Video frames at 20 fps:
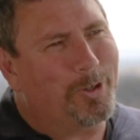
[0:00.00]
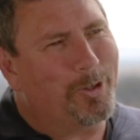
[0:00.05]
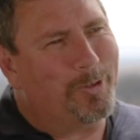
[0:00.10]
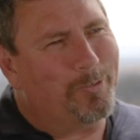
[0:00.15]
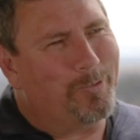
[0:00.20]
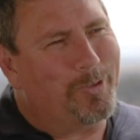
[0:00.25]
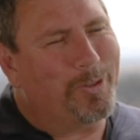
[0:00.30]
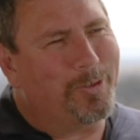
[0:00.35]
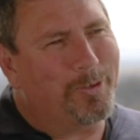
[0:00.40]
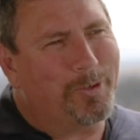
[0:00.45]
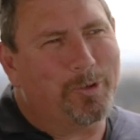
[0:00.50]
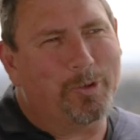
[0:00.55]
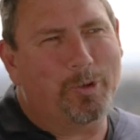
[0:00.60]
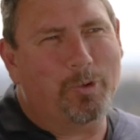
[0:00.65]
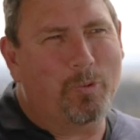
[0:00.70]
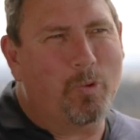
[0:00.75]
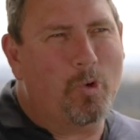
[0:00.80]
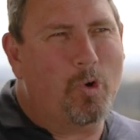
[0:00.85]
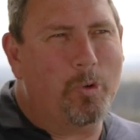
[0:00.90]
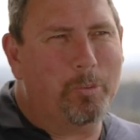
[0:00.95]
on whether you're in
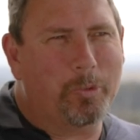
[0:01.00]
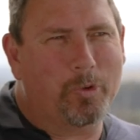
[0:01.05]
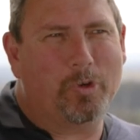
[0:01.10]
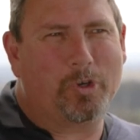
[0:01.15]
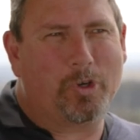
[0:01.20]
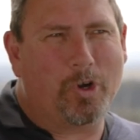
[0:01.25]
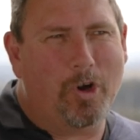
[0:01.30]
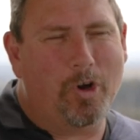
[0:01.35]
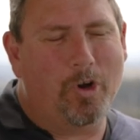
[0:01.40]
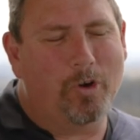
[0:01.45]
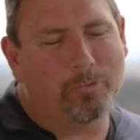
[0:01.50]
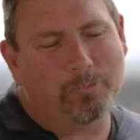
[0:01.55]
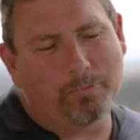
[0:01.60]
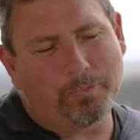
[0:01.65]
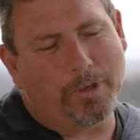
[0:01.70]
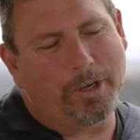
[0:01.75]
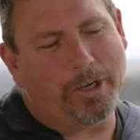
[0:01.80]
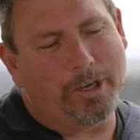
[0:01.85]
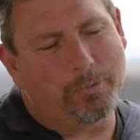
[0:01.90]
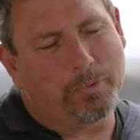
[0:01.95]
a warm or a cold
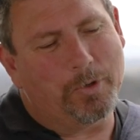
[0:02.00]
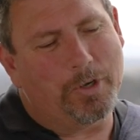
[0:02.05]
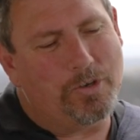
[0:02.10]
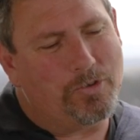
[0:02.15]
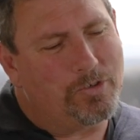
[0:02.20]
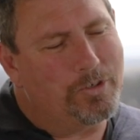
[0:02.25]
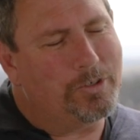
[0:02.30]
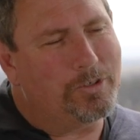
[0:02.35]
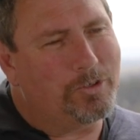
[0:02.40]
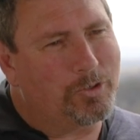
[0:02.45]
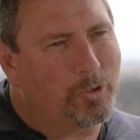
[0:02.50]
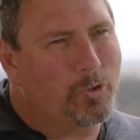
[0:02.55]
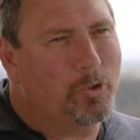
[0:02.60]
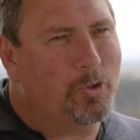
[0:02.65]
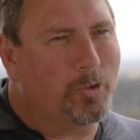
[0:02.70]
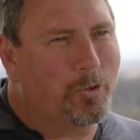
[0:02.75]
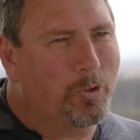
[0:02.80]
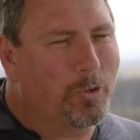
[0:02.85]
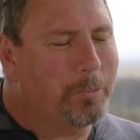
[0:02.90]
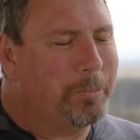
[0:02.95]
region, is a
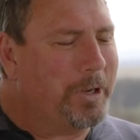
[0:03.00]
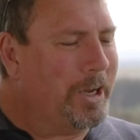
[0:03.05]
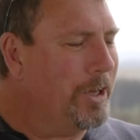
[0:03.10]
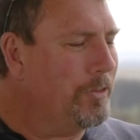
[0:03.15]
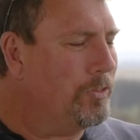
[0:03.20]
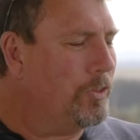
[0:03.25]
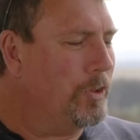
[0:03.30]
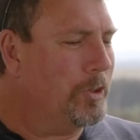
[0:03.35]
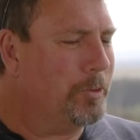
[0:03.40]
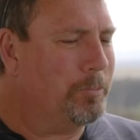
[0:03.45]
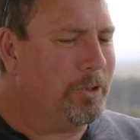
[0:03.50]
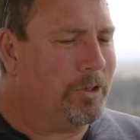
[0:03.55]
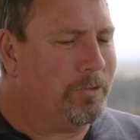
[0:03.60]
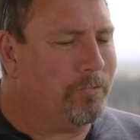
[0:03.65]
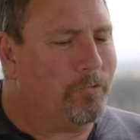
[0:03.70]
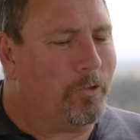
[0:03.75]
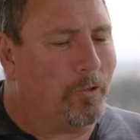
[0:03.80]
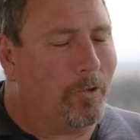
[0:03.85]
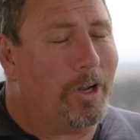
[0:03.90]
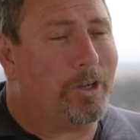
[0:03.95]
good or a bad thing,
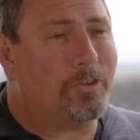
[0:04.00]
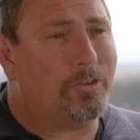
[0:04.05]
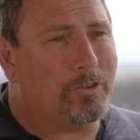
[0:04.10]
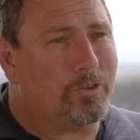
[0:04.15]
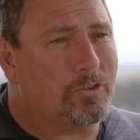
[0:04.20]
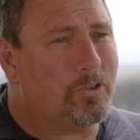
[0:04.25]
but for us it